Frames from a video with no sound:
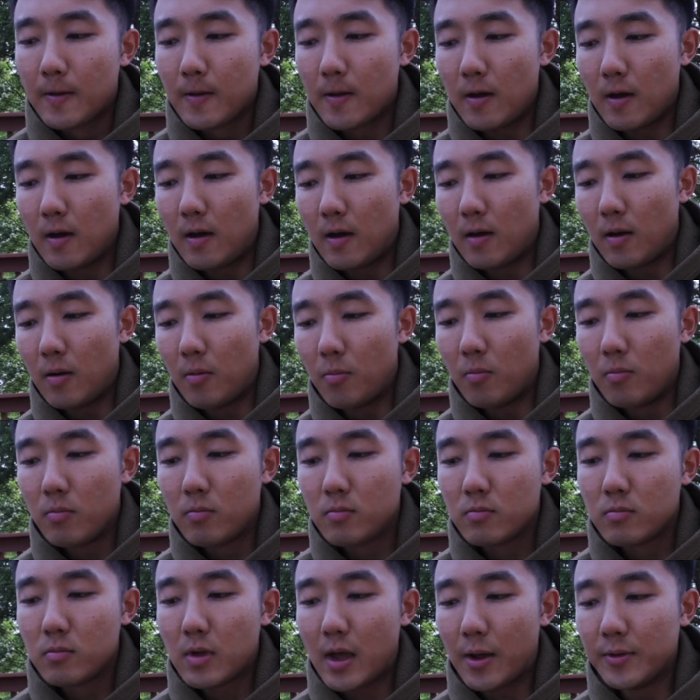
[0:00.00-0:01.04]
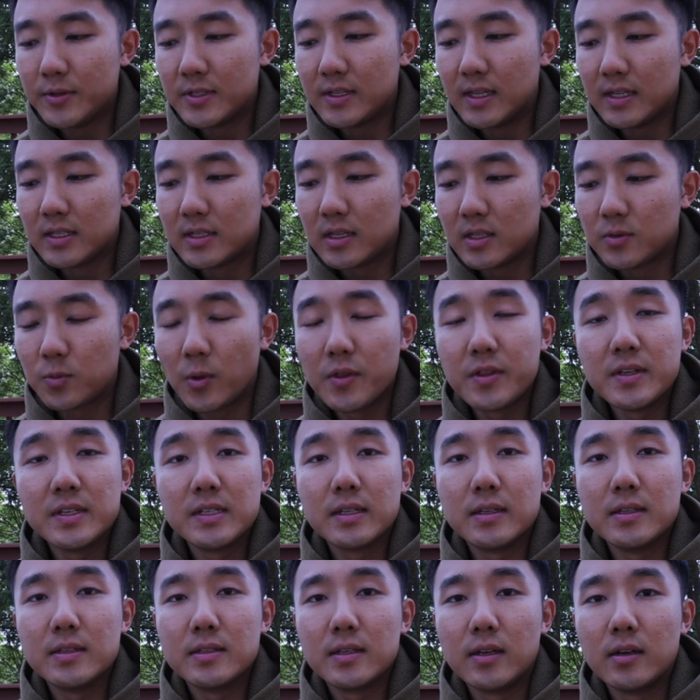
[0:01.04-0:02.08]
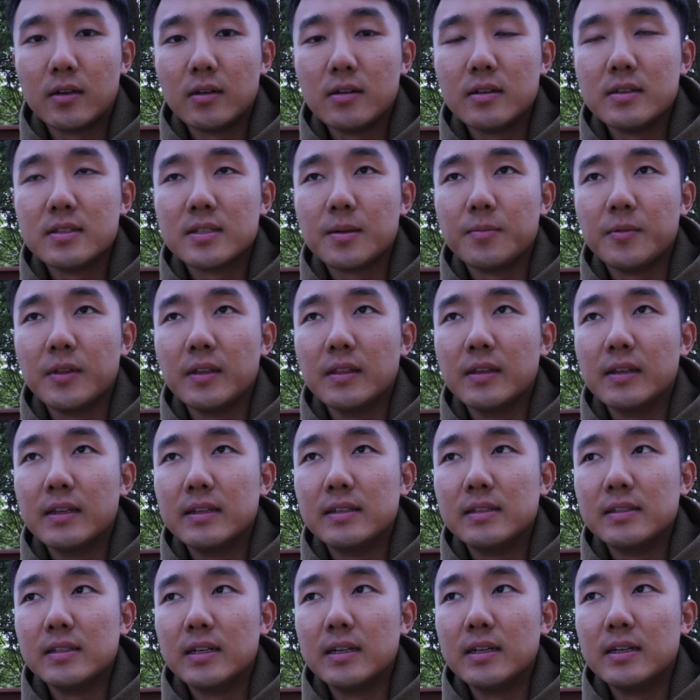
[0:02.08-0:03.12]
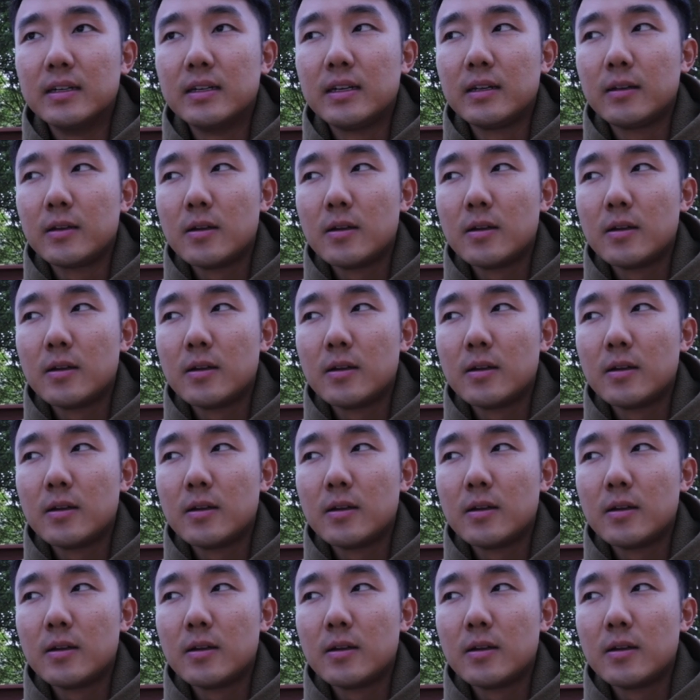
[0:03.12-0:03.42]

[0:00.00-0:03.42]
um, I would say that that's one thing to consider and something that uh,